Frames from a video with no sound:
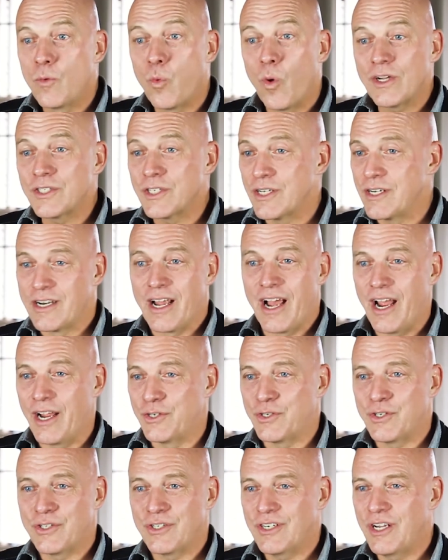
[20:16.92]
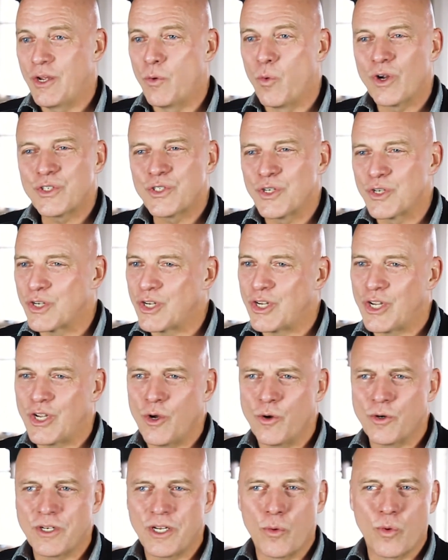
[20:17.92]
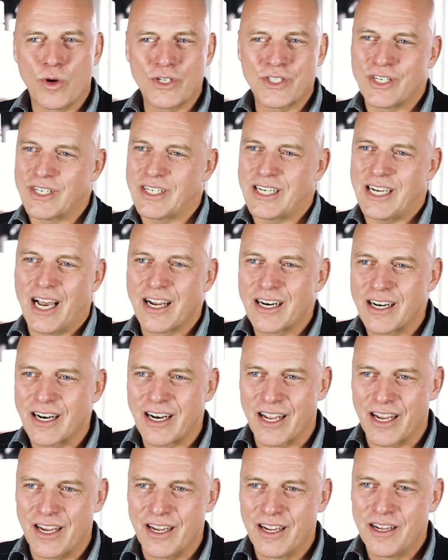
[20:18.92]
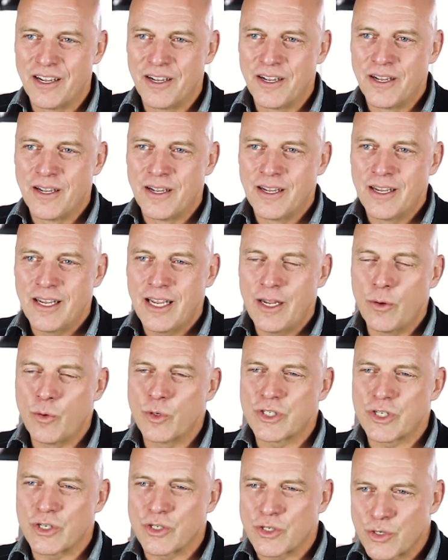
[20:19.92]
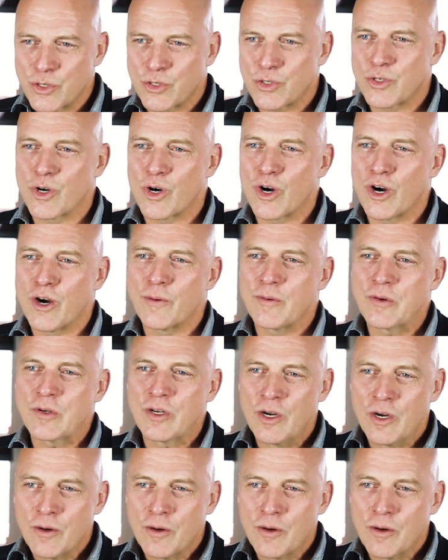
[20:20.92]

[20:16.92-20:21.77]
wasn't nice, he wasn't cute, he wasn't cuddly. He was a disturbed,